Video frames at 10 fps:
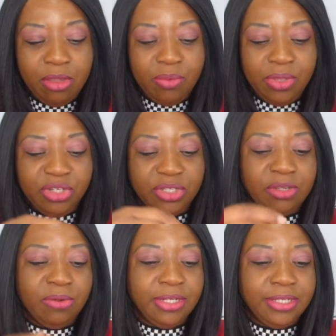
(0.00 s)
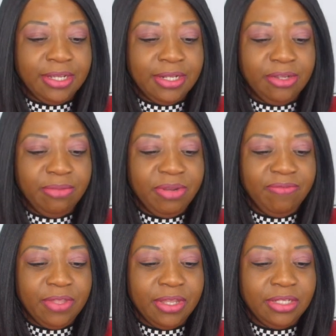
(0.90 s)
we are just going to take a little bit
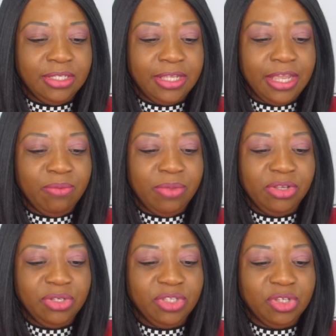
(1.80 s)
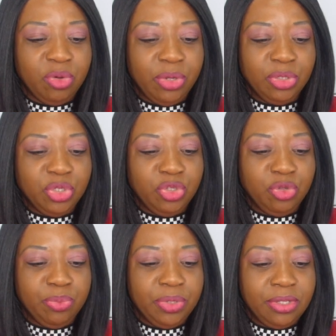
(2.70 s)
of this and we're just going
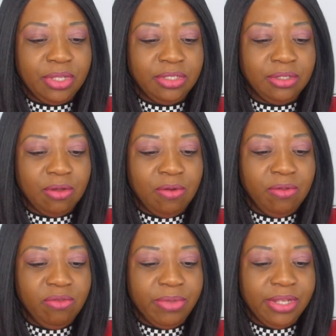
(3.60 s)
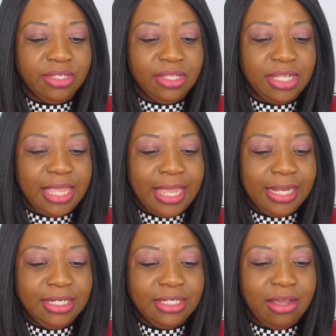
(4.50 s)
to put this all the way to the
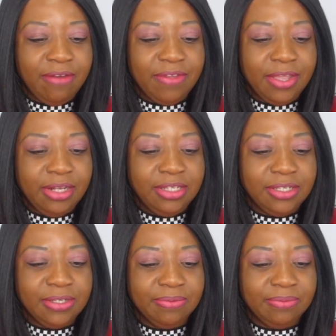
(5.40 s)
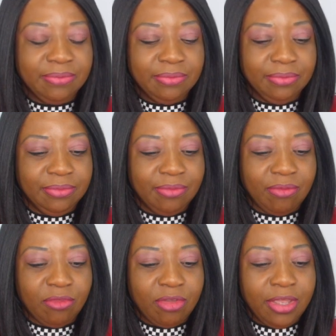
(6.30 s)
end of it
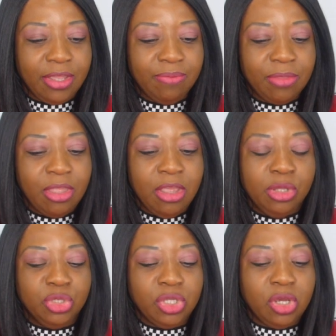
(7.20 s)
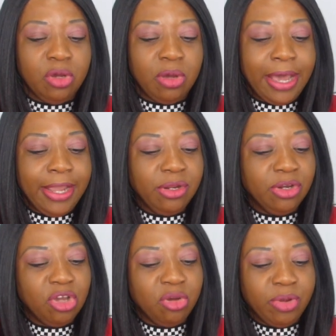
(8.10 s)
okay so I
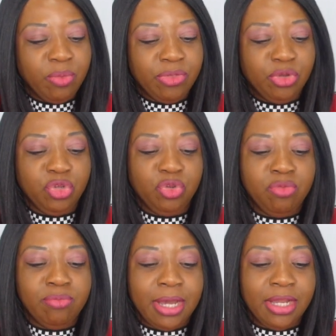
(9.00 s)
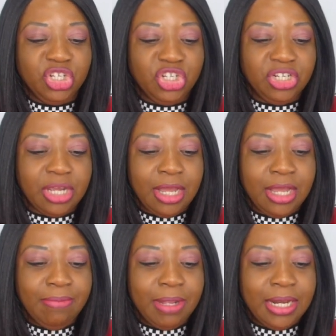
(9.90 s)
don't go in with too much
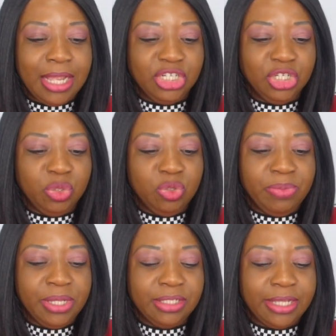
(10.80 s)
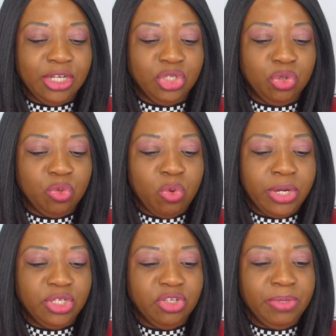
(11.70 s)
um, lash glue because I don't
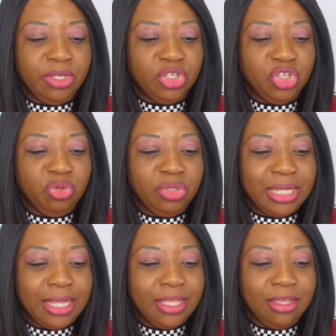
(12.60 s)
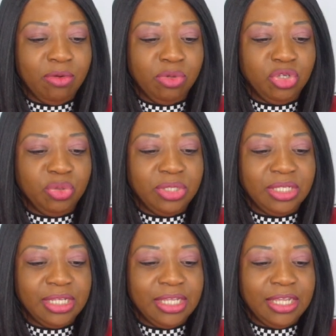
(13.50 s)
want it to be too tacky or too
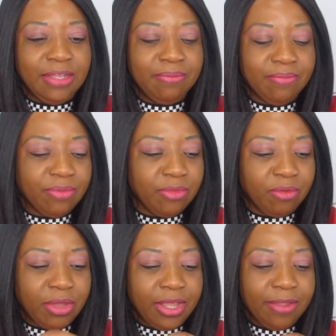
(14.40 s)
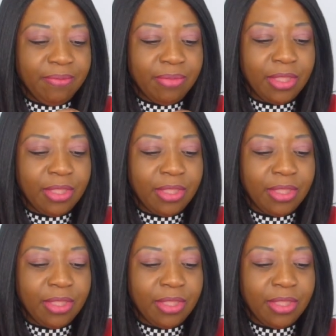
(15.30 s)
sticky okay